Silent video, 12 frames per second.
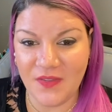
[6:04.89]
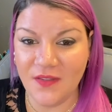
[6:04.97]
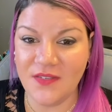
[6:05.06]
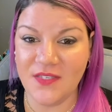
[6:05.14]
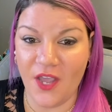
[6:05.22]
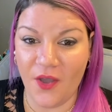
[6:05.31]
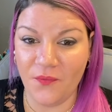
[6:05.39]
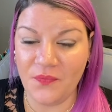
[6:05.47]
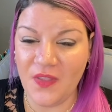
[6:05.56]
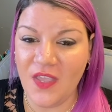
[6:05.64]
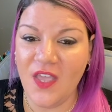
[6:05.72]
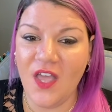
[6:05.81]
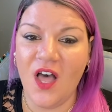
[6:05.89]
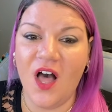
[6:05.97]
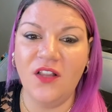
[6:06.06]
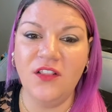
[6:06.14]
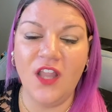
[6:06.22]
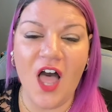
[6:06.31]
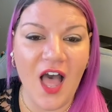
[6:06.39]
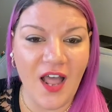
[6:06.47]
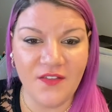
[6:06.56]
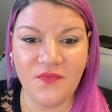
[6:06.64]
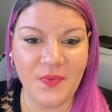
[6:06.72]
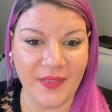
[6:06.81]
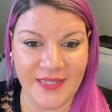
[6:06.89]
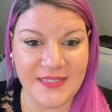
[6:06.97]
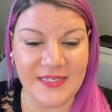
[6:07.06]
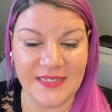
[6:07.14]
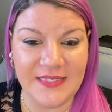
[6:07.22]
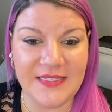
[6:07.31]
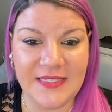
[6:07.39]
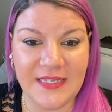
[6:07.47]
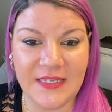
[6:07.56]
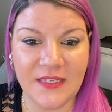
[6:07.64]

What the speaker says: So a lot of places